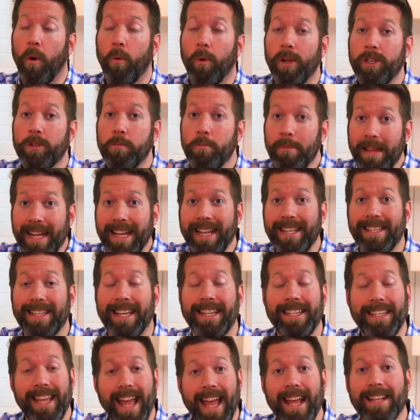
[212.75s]
which means
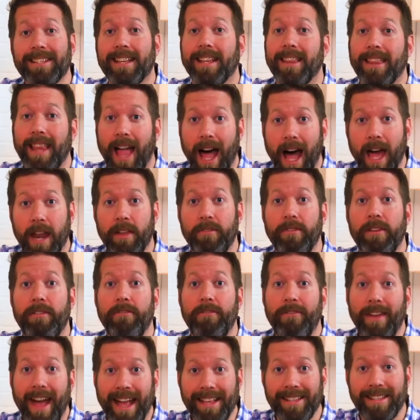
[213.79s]
it takes a lot of
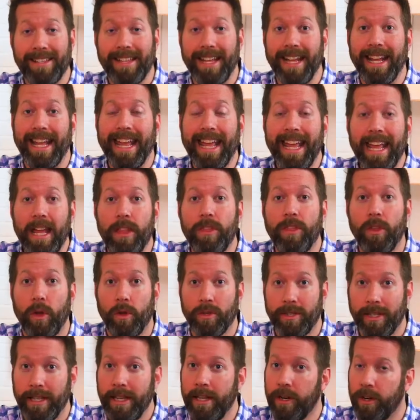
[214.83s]
investing in
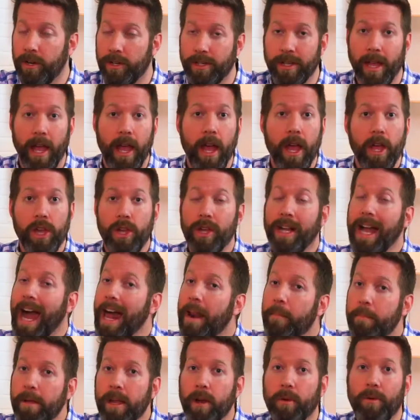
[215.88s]
those leaders. You got
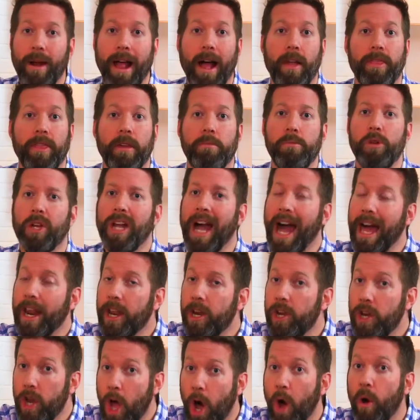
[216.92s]
to be around them. You got to
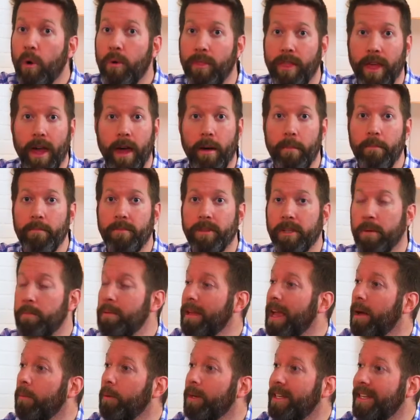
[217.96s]
know them to
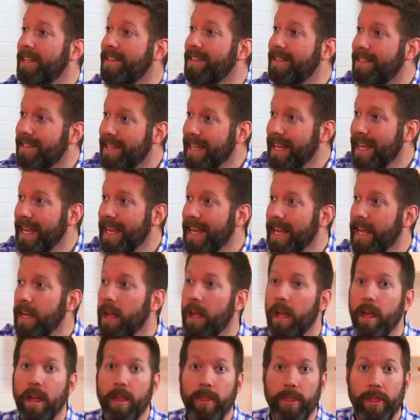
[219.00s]
be able to see
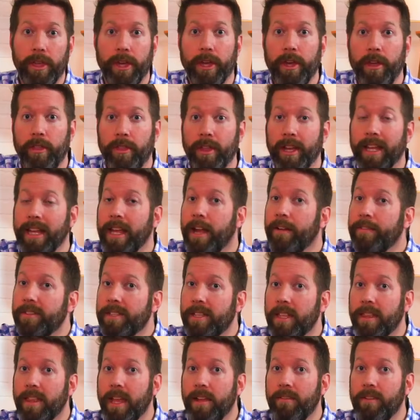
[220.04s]
the gifts
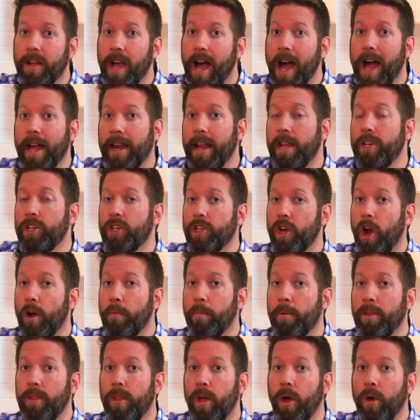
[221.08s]
that they've got and
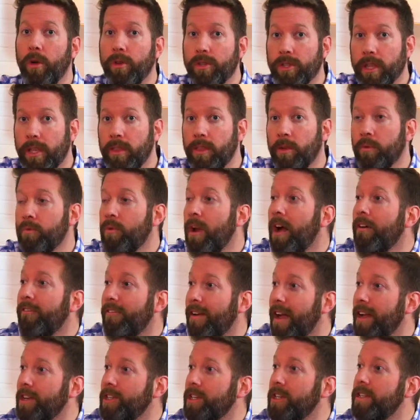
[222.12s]
sharpen those, and the rough
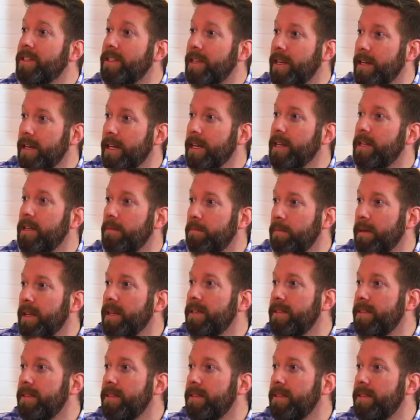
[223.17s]
edges that need to be